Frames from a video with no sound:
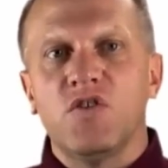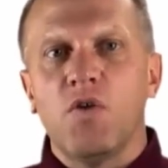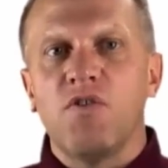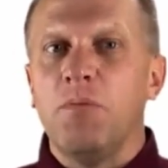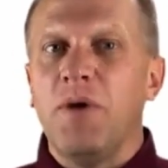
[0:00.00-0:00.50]

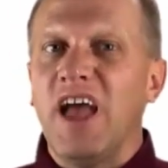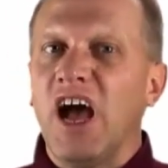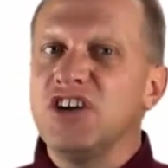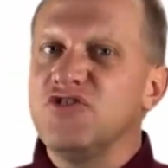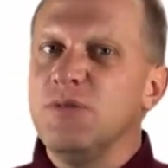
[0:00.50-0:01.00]
server may
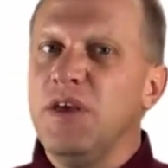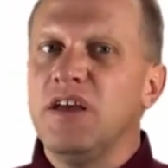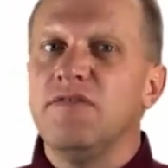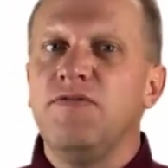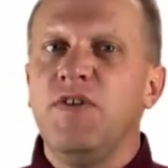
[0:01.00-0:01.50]
actually be
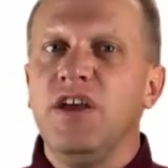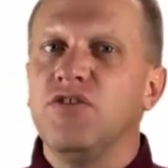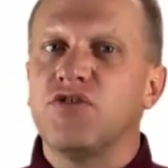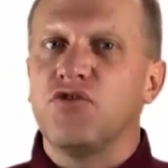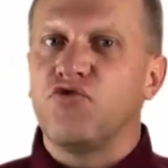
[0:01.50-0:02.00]
configured to